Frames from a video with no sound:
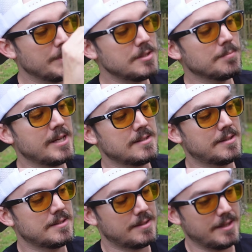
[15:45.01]
suppressed
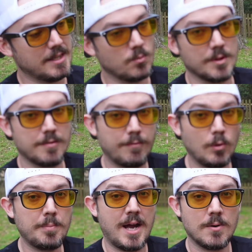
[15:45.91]
this thing with
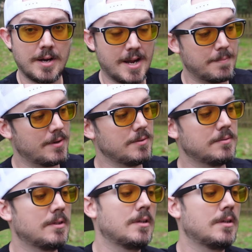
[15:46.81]
full power ammo